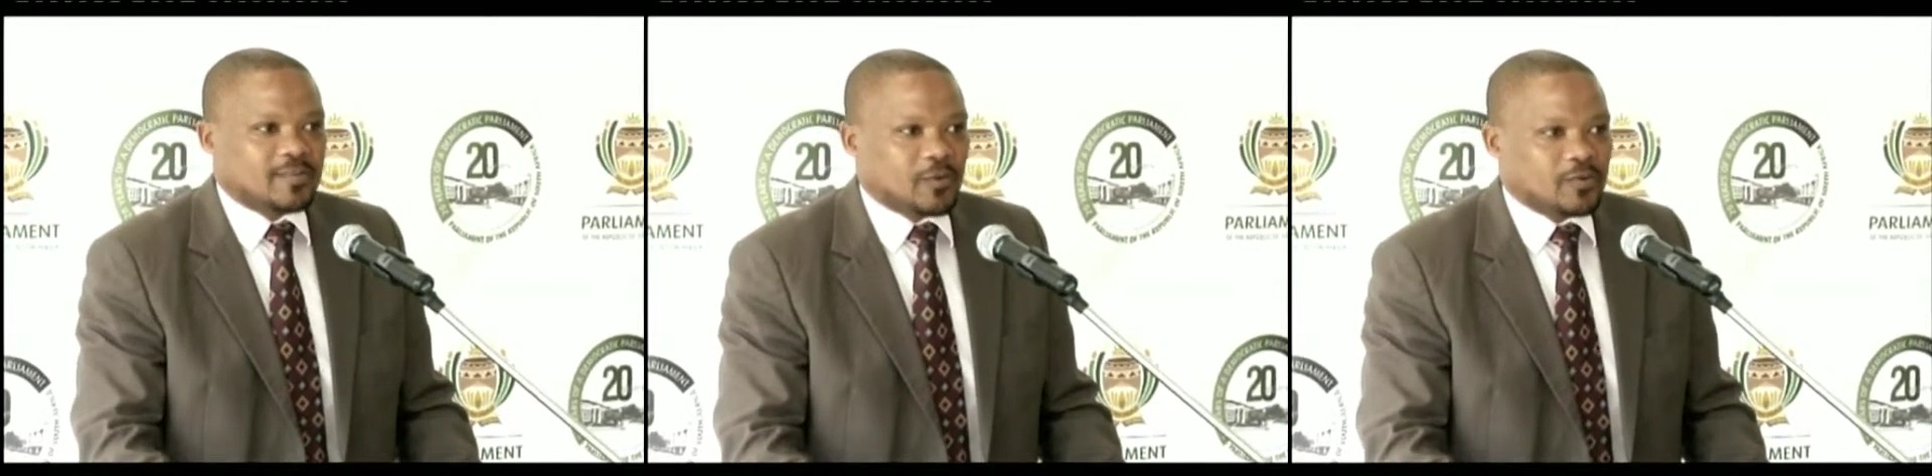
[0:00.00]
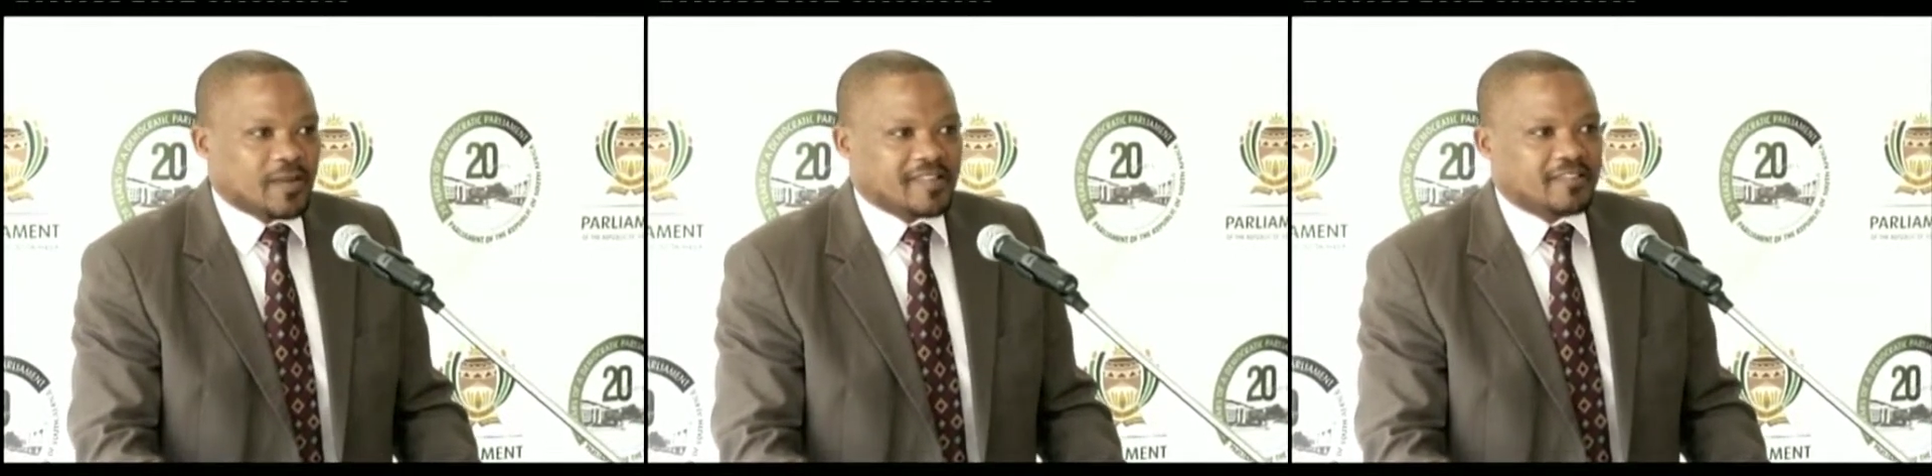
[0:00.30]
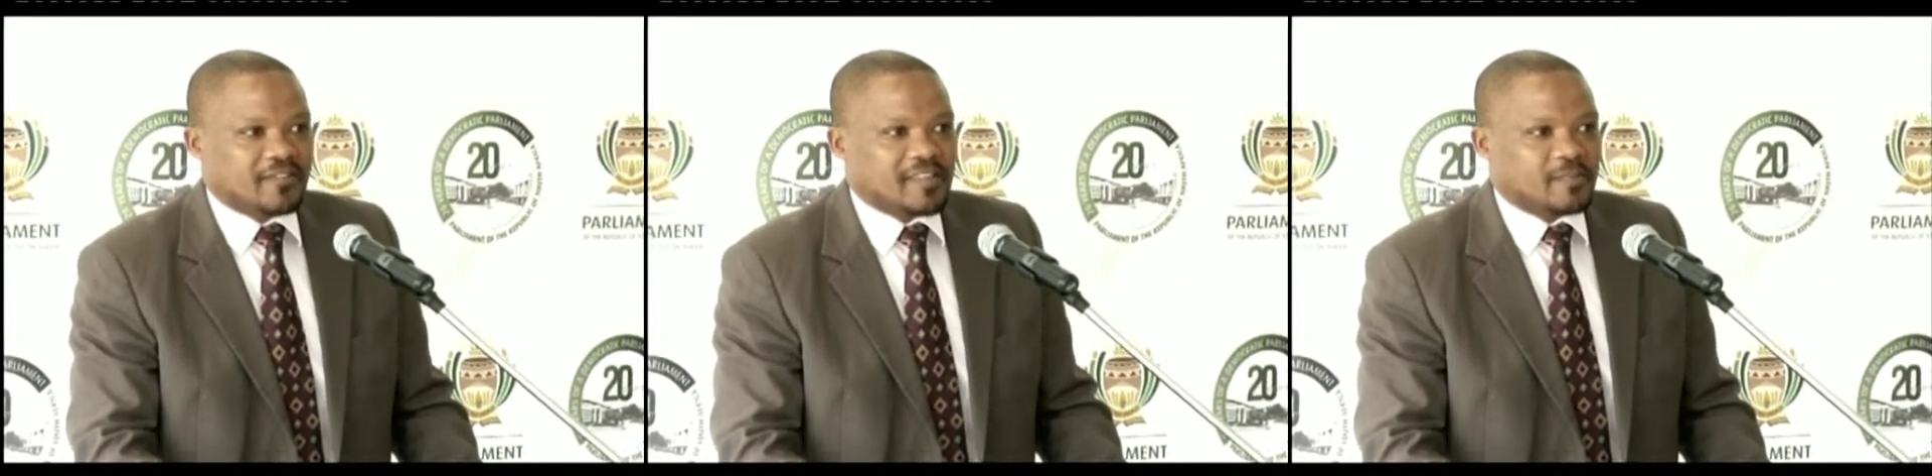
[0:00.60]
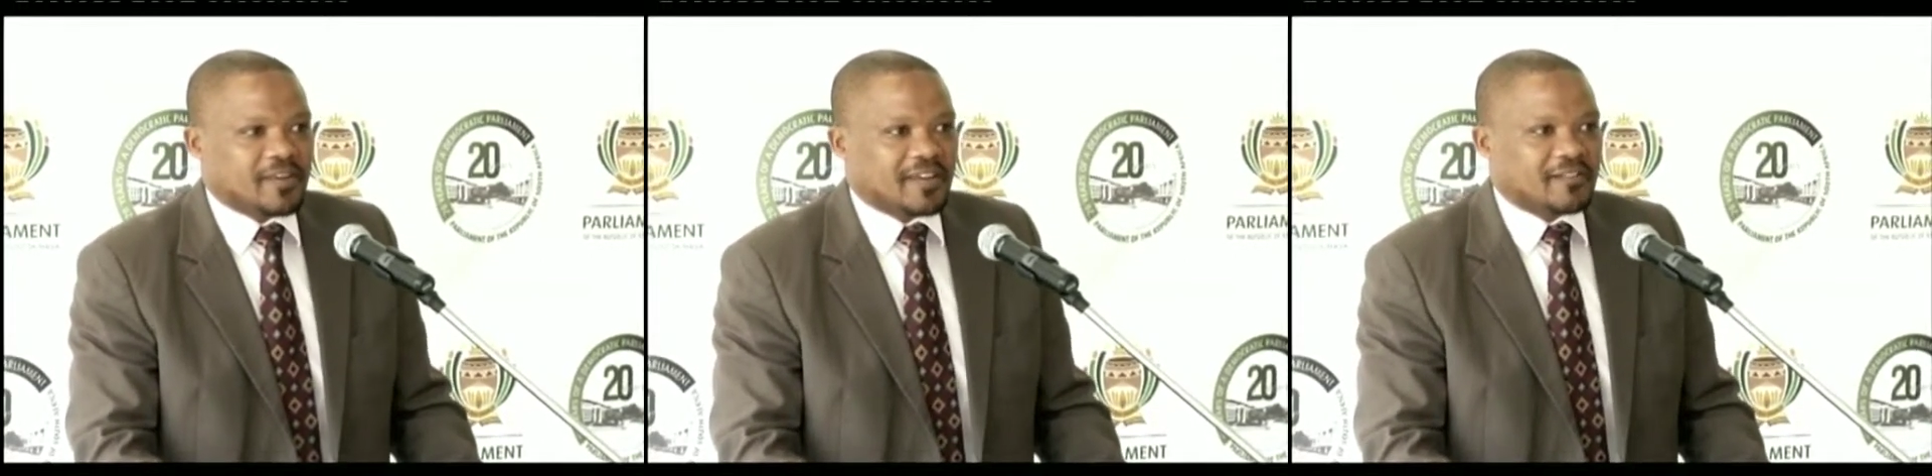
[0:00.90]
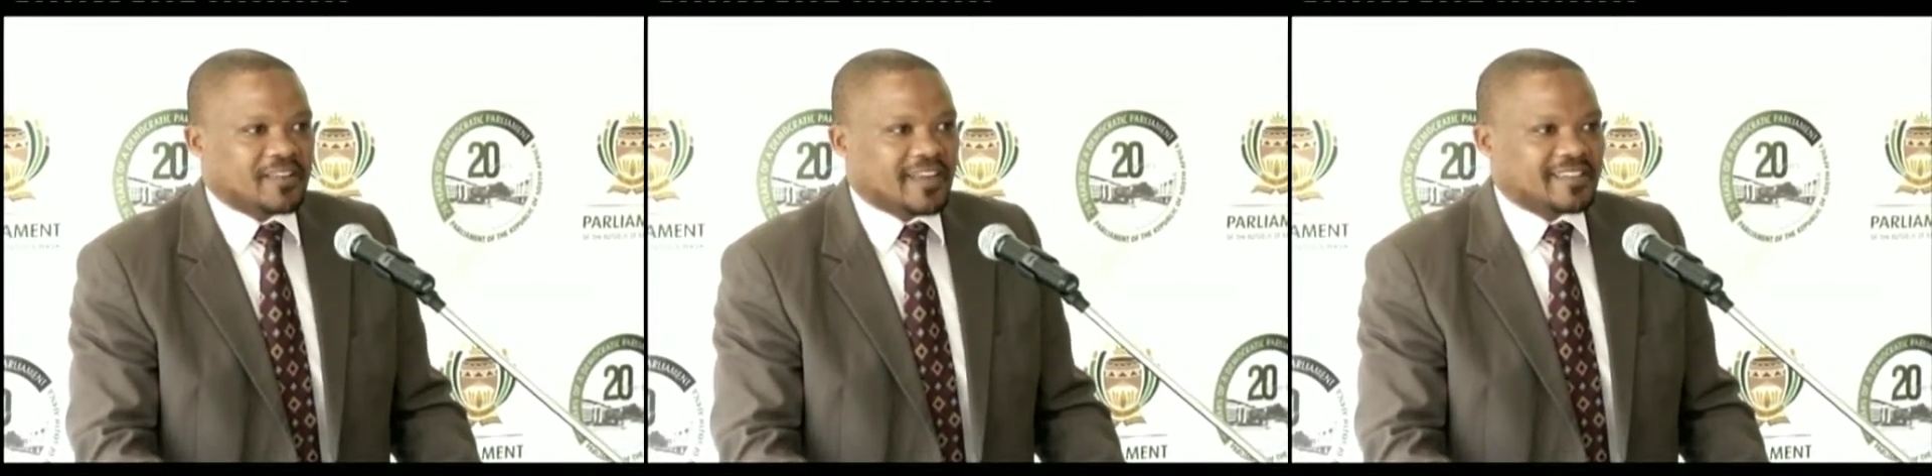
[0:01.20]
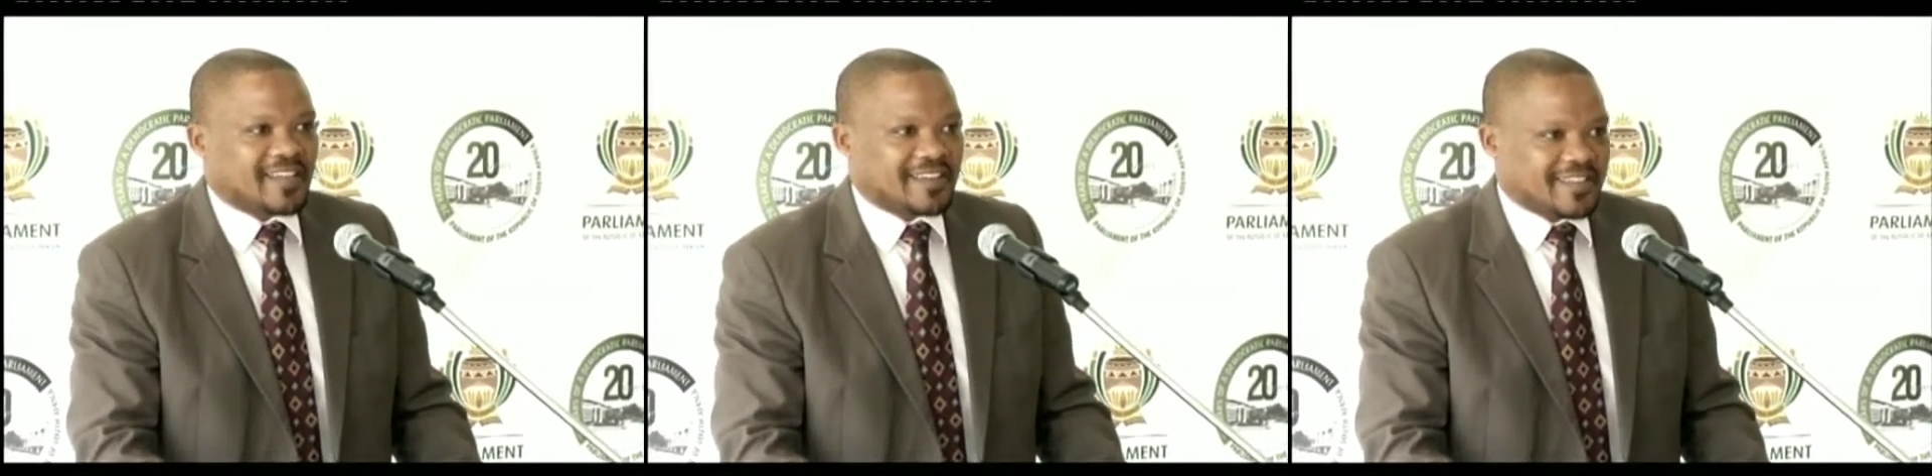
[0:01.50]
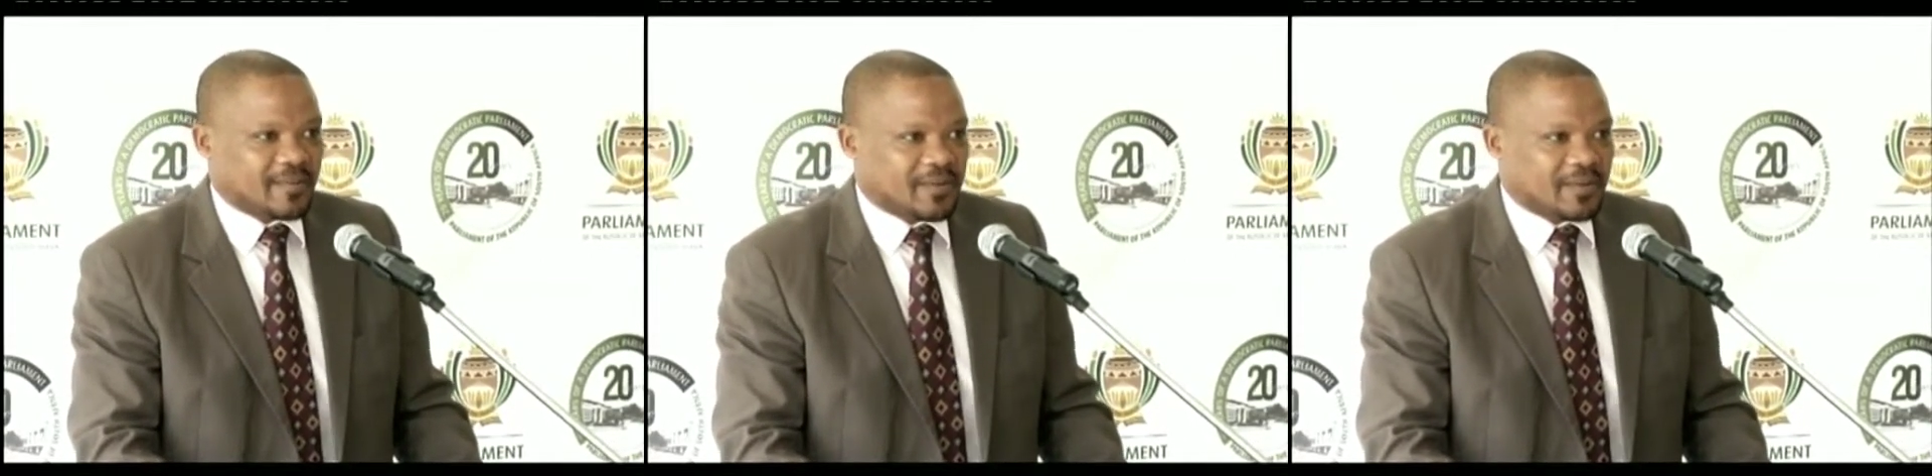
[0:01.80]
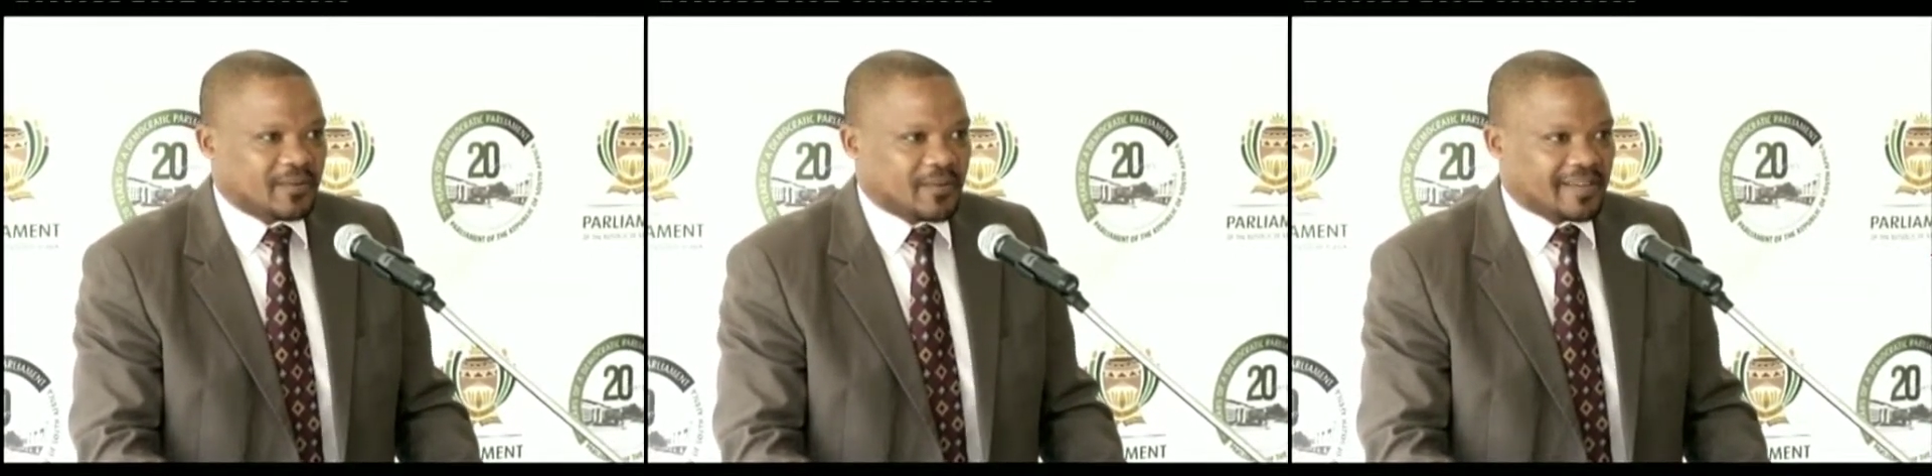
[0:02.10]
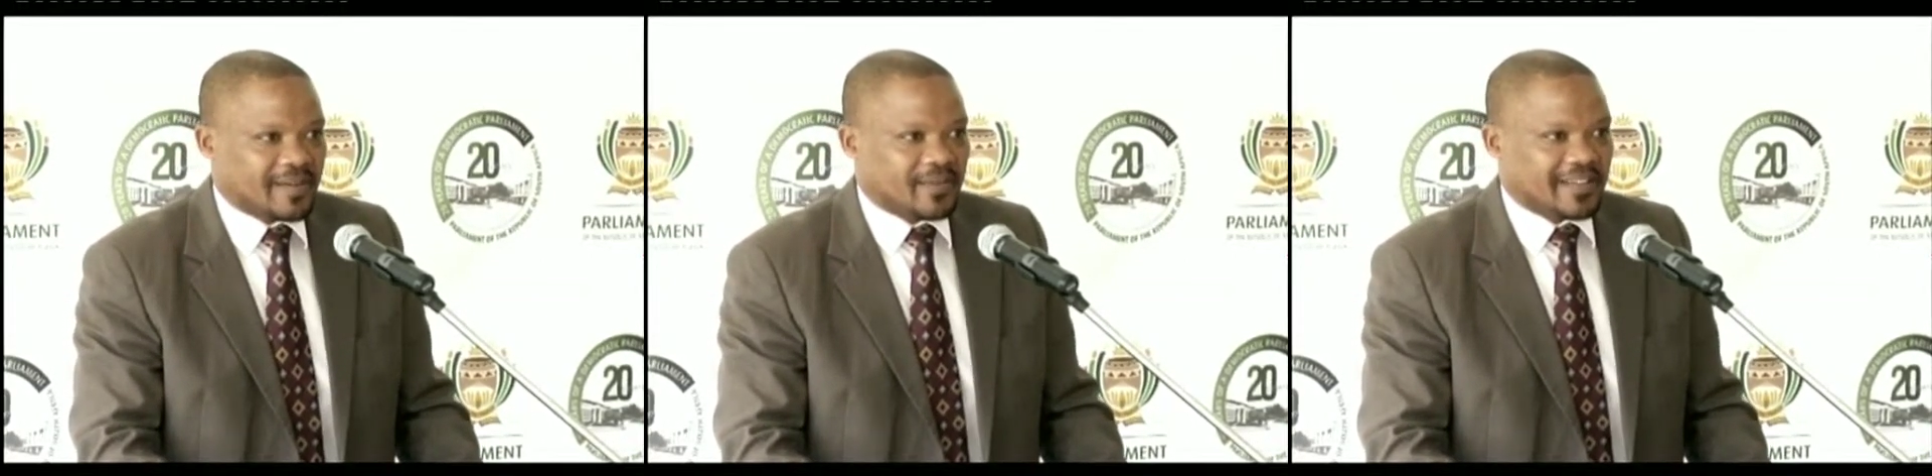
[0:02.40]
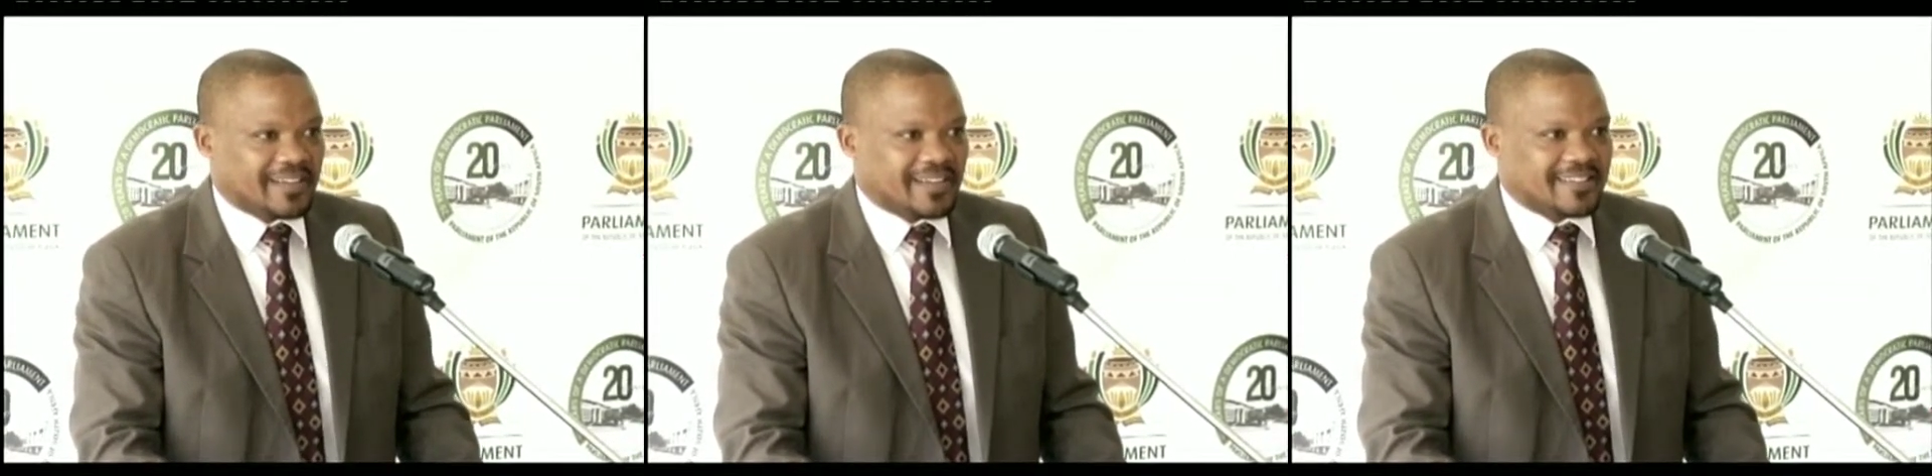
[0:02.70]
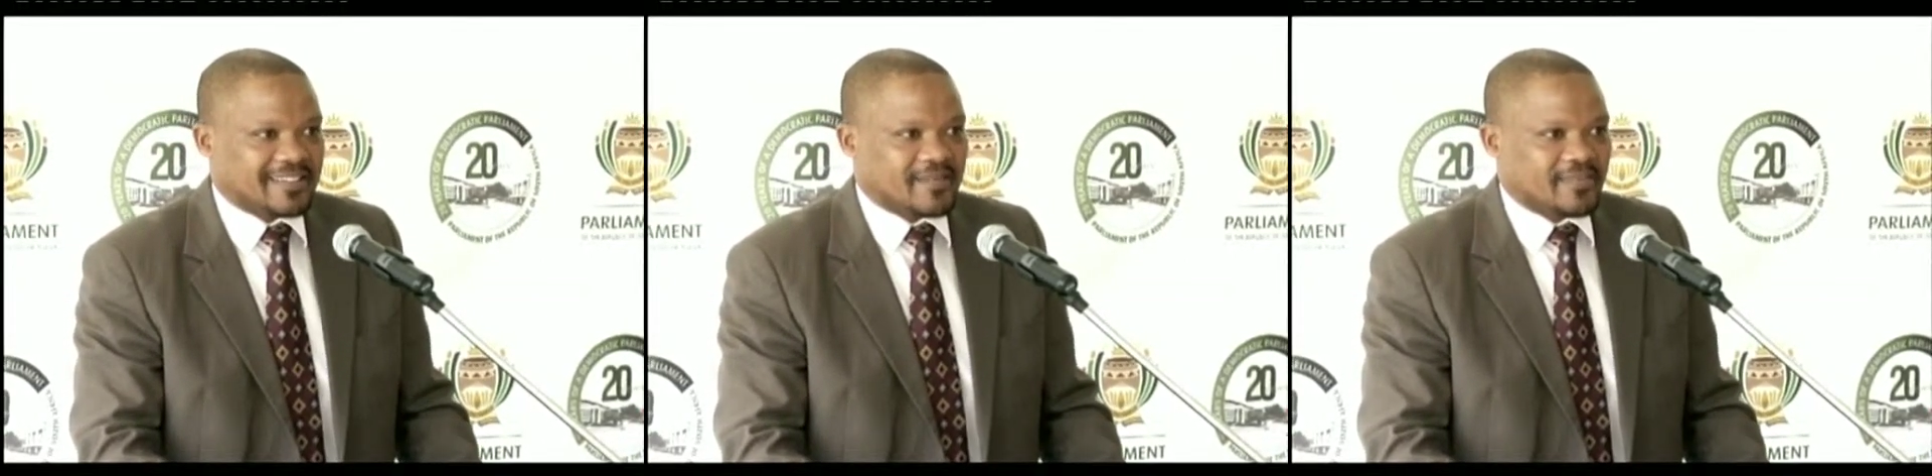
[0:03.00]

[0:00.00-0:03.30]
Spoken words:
spokesperson for the Speaker of the National Assembly. Welcome, Mandlakazi.